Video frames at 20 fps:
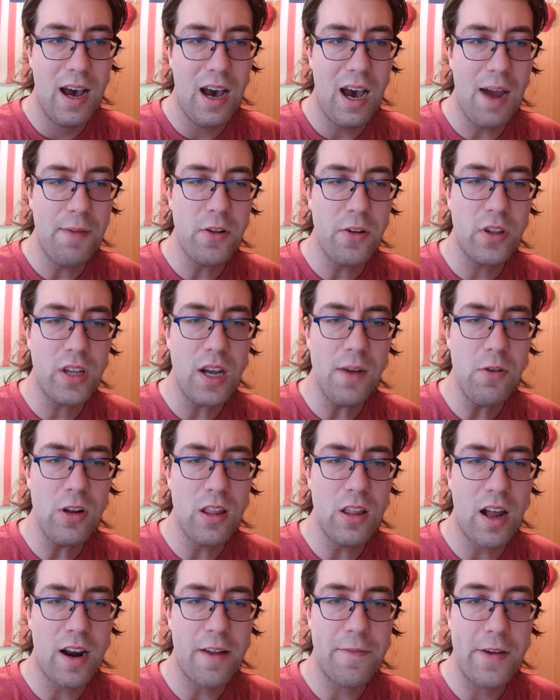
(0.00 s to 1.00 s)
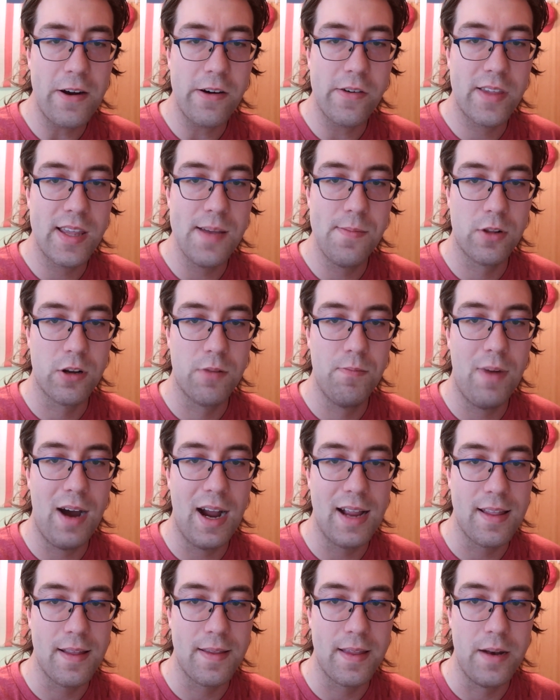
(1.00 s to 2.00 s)
I've discovered a lot of very similar
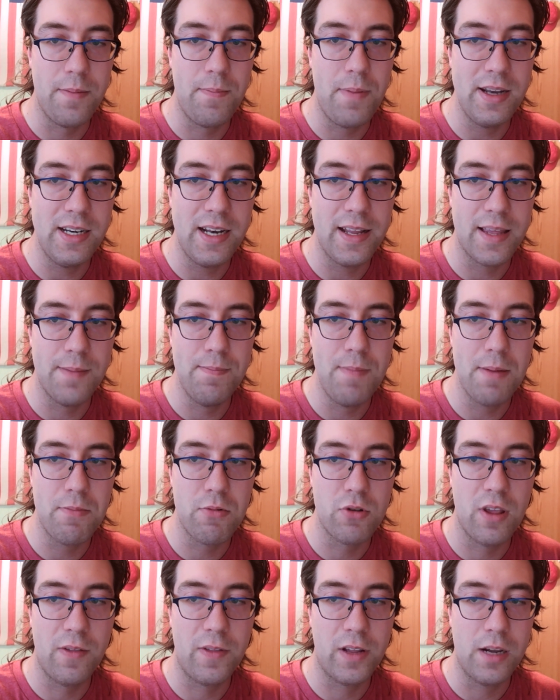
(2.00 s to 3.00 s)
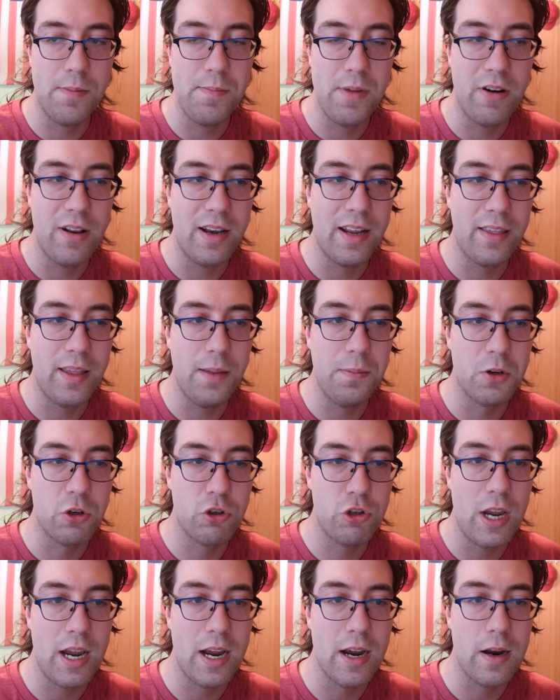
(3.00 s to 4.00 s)
mindsets and opinions that members of the community seem to
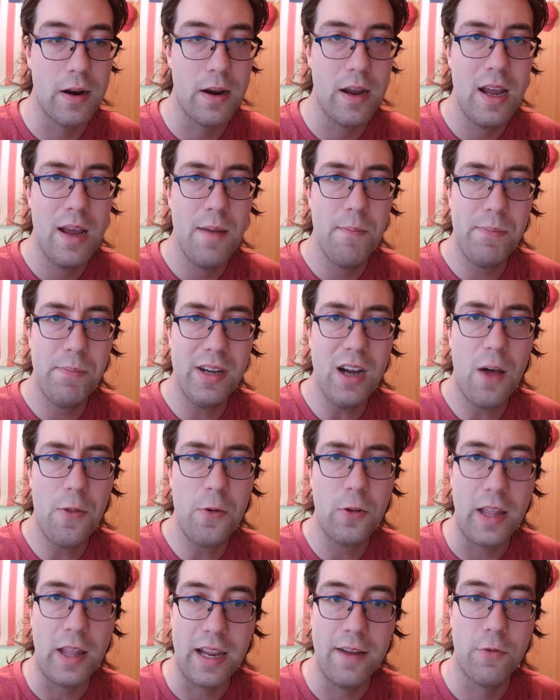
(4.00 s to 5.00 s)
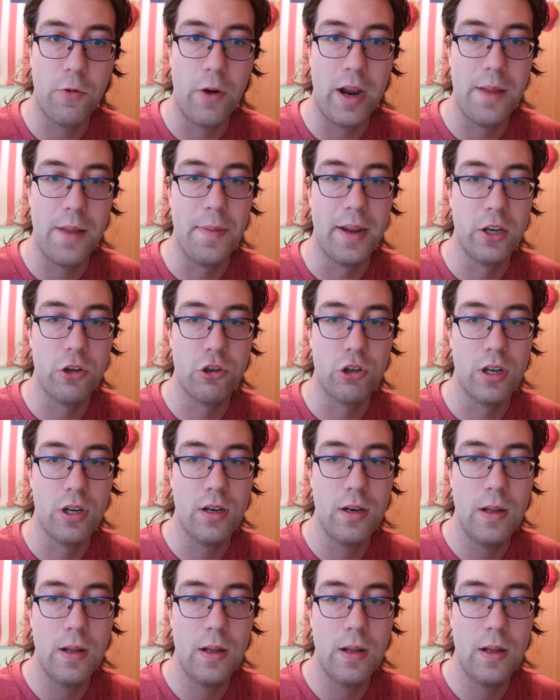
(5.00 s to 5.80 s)
share, beyond their liking for animation.